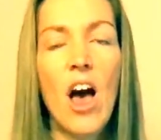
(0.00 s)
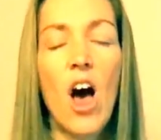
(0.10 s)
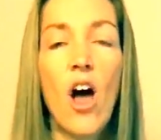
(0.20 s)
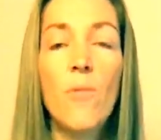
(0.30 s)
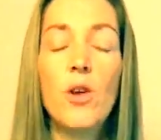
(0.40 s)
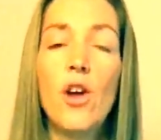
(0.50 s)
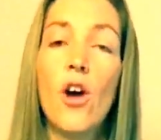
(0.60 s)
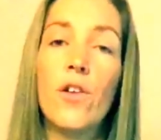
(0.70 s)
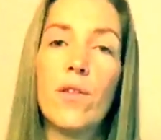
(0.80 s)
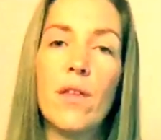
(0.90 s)
I hope you
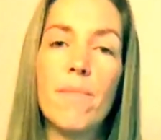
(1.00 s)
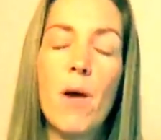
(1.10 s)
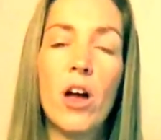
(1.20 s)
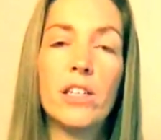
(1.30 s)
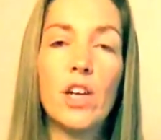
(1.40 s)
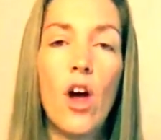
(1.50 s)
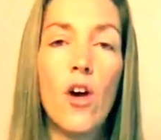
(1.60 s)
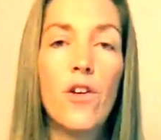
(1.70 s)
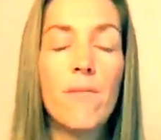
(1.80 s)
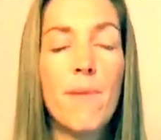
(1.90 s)
notice that my
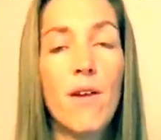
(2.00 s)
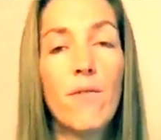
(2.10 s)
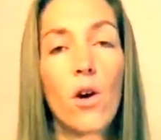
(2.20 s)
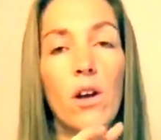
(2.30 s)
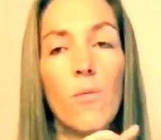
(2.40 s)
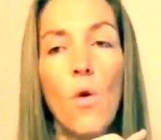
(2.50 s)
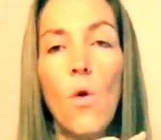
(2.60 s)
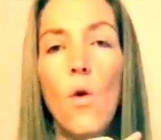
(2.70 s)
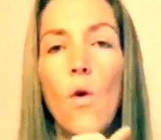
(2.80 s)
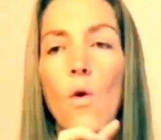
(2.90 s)
tone and my volume were
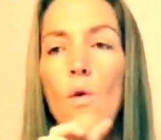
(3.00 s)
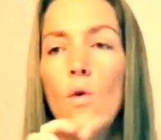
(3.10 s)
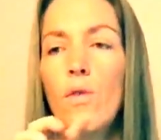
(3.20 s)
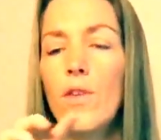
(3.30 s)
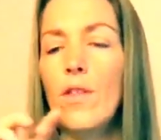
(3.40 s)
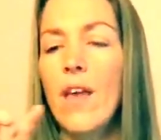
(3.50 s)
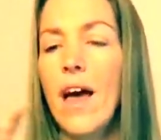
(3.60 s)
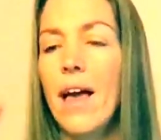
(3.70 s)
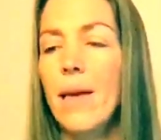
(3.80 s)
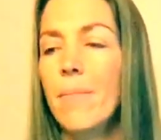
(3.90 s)
all the
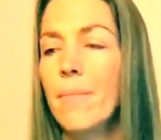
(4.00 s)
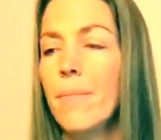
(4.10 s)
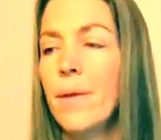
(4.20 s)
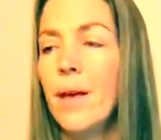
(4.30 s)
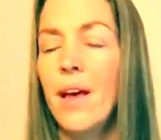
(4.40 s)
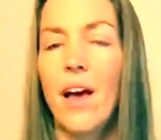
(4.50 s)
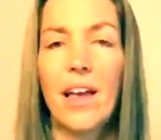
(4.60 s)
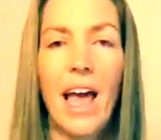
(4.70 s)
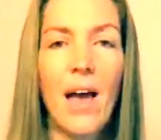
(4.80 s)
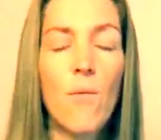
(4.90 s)
same.
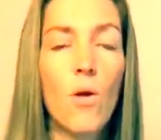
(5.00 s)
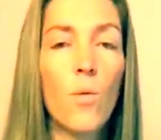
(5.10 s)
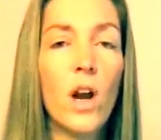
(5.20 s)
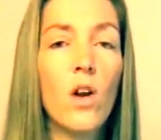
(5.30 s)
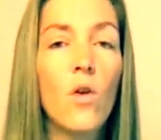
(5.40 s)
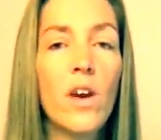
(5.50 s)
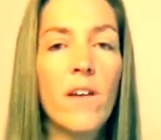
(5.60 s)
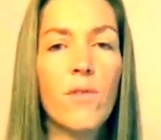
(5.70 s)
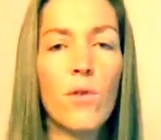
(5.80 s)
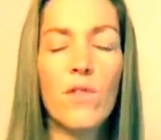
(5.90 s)
Okay, what we're
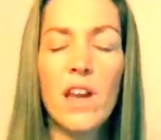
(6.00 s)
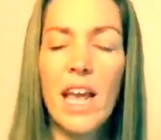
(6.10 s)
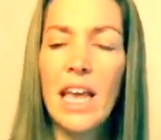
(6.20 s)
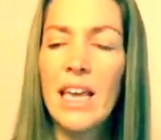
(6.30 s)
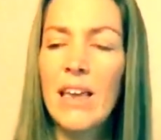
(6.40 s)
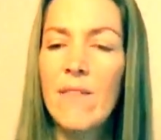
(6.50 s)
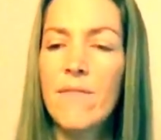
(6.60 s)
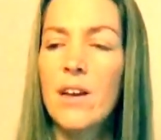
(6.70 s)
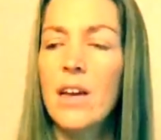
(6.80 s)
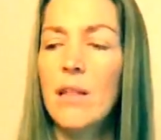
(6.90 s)
looking for is an
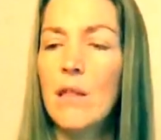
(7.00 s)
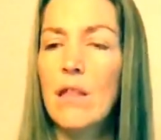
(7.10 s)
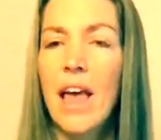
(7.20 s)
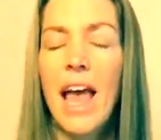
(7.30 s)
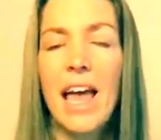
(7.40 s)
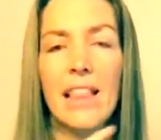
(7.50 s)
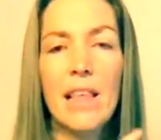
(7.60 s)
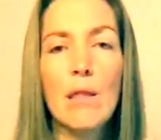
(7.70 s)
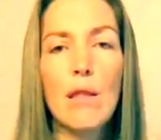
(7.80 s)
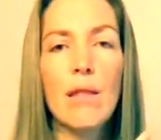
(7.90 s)
evenness in
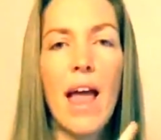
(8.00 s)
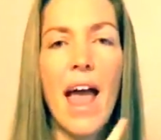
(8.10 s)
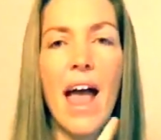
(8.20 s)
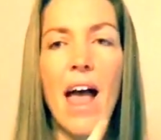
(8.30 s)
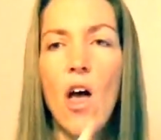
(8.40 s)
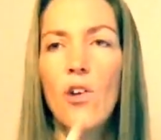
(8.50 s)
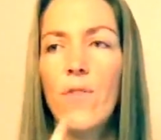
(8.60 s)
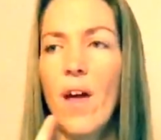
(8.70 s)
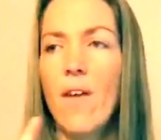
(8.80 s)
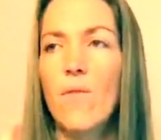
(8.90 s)
the sound
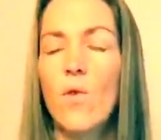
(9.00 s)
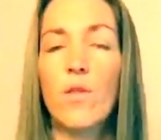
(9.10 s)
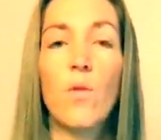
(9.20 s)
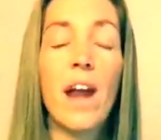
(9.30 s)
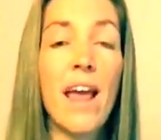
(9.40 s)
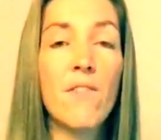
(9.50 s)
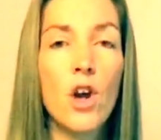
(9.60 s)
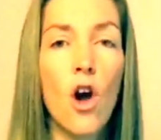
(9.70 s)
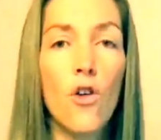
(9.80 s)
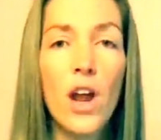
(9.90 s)
of our voice, whatever
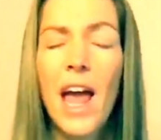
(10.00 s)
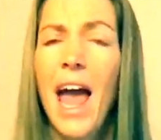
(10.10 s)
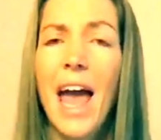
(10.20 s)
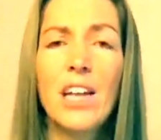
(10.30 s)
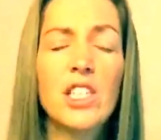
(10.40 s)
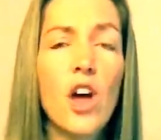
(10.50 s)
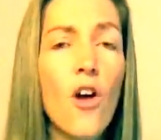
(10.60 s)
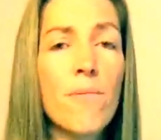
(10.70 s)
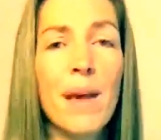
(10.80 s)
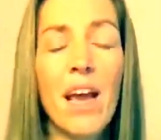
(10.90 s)
note. And
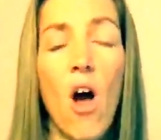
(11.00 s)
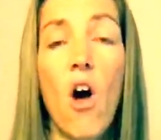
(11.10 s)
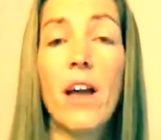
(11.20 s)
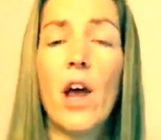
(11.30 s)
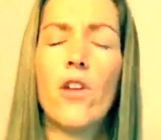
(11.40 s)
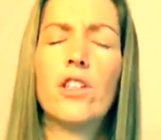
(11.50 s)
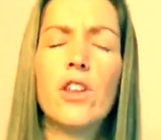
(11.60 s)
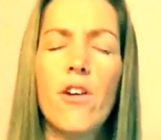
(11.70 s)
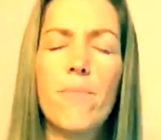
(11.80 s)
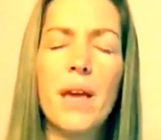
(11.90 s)
don't pick a high note,
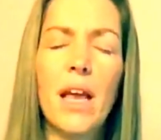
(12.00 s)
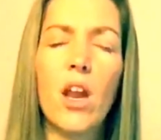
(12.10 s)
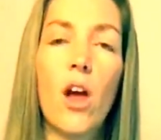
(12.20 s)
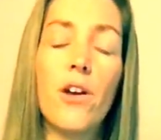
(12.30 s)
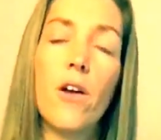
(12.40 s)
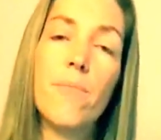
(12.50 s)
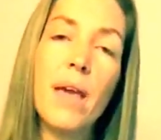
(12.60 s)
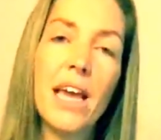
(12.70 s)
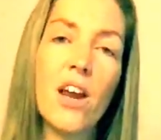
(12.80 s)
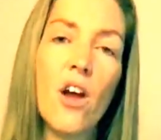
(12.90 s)
don't pick a low note,
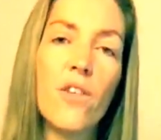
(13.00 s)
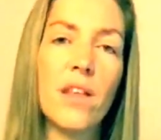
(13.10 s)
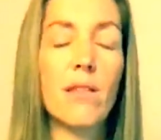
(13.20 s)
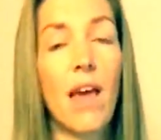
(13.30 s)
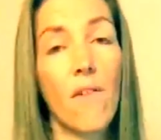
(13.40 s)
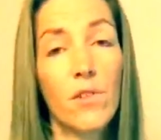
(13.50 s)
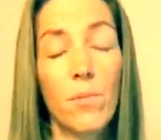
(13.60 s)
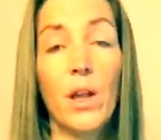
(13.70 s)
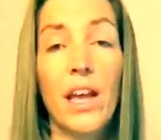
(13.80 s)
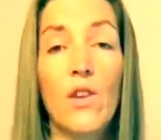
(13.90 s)
pick a note that's
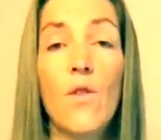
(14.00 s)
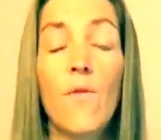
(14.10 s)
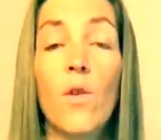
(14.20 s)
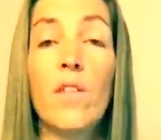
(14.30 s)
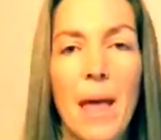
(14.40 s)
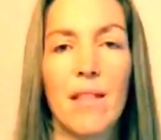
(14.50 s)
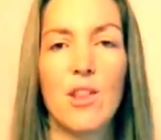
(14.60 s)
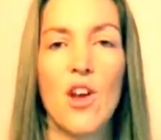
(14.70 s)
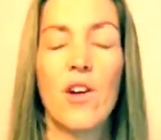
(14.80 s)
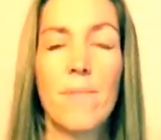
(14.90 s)
comfortable in your voice. It's
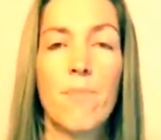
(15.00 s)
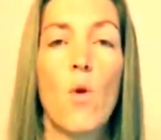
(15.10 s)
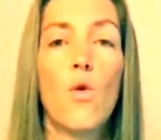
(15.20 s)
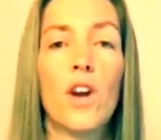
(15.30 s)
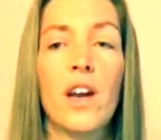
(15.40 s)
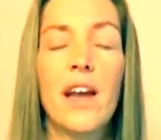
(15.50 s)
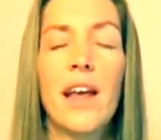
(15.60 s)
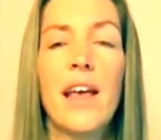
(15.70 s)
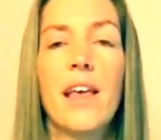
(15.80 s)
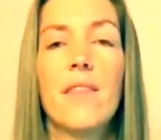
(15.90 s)
not important
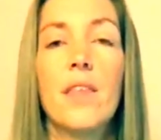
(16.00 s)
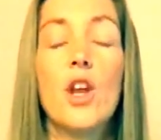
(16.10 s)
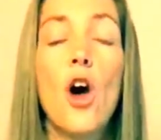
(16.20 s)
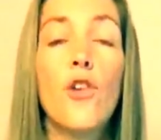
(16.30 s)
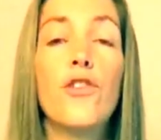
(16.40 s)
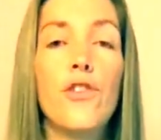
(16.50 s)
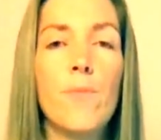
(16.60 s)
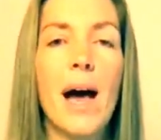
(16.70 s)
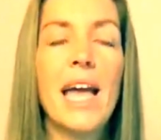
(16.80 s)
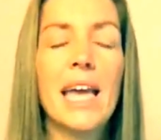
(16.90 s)
the note you
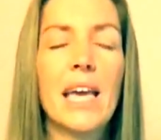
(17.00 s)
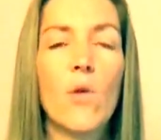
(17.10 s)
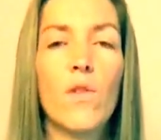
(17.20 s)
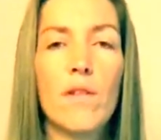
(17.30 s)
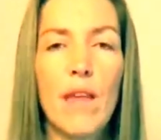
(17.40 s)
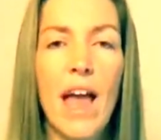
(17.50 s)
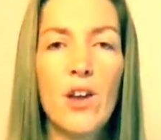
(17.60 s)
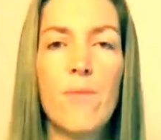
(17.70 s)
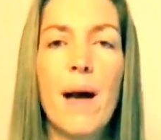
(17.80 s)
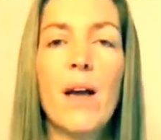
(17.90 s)
make or the
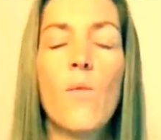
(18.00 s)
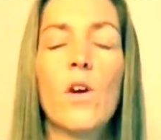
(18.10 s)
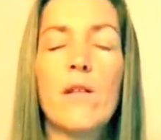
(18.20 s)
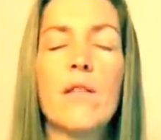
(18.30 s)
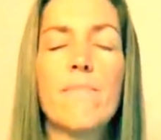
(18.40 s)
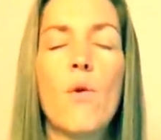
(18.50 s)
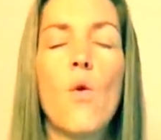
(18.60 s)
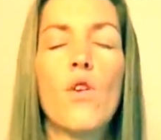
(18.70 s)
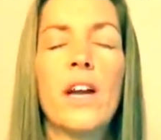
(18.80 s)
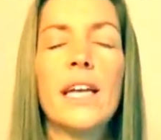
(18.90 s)
sound you make. What is
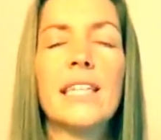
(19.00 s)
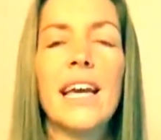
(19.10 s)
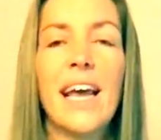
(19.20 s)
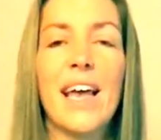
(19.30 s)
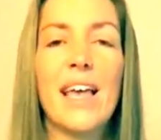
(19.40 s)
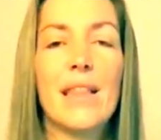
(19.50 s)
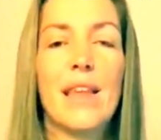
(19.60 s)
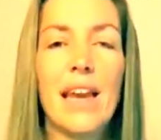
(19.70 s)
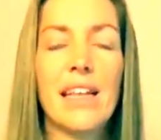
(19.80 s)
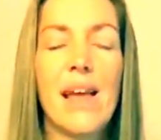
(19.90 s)
important is
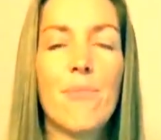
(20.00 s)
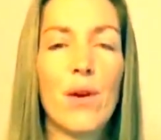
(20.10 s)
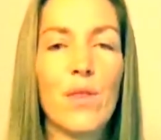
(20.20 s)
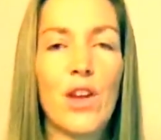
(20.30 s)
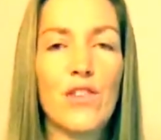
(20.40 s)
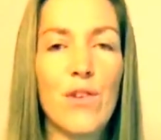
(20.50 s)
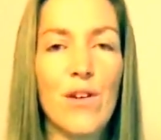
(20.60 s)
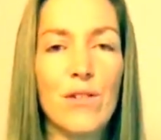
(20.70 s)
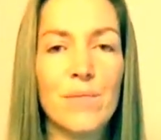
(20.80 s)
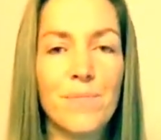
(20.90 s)
getting that breath
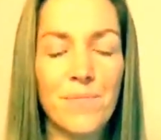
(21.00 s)
control.